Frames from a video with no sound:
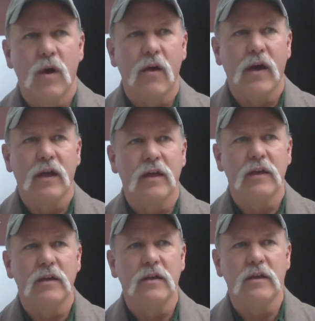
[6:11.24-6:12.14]
Well,
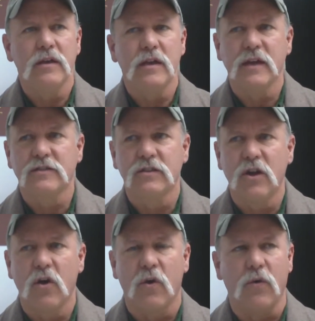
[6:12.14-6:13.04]
yes and
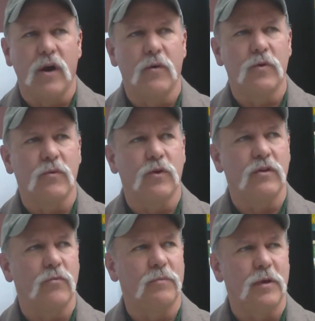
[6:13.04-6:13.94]
no. When
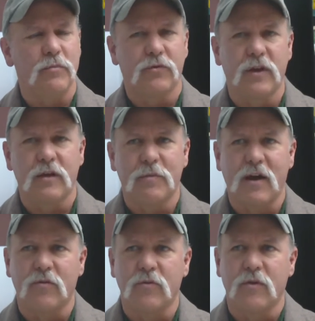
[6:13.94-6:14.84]
you think
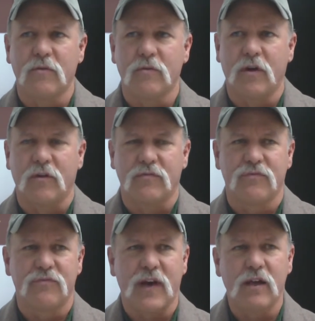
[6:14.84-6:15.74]
about
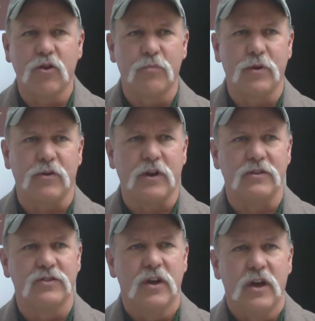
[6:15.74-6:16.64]
fallow
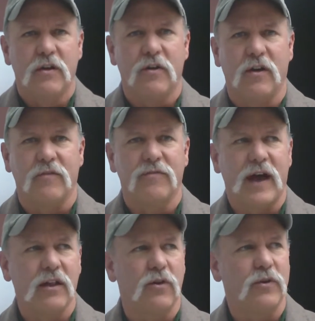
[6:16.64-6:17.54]
periods,
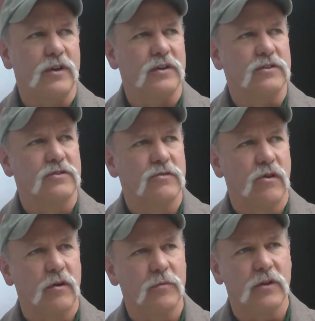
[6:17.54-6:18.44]
fallow is
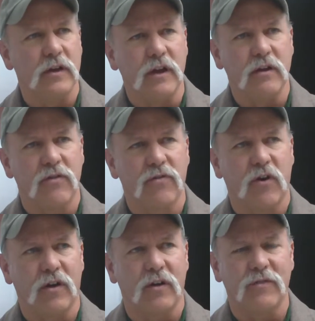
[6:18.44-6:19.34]
normally
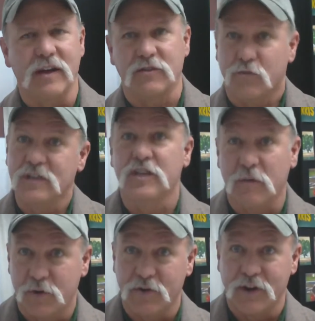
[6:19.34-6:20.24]
thought of as a
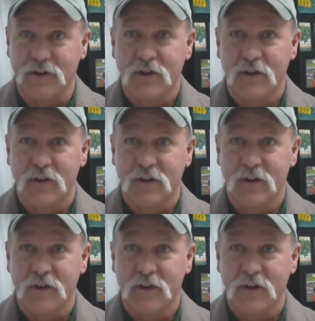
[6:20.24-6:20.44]
resting period.